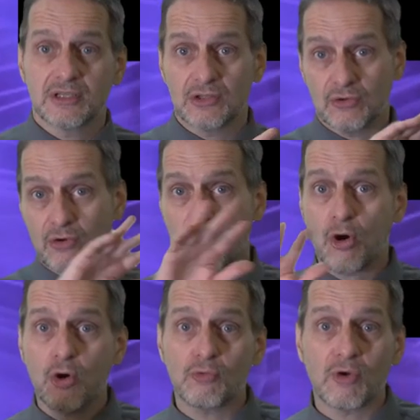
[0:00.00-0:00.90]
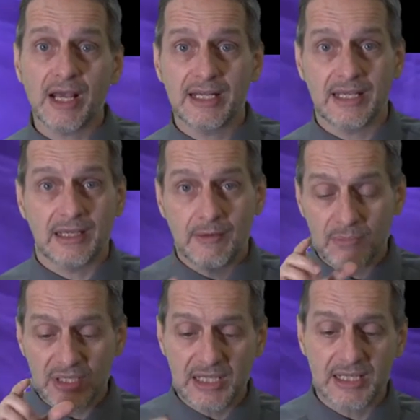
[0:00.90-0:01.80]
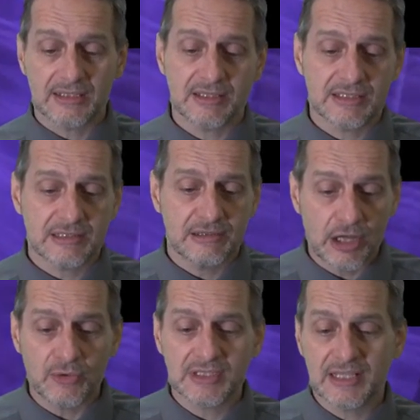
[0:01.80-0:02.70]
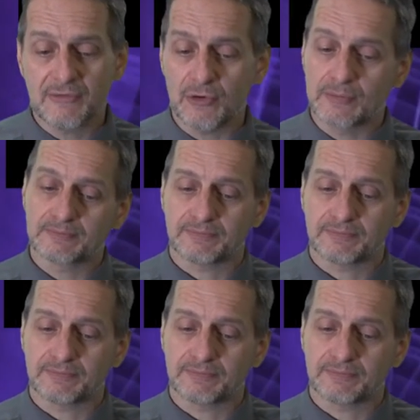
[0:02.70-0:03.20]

your whole writing, beginning at the lowest level.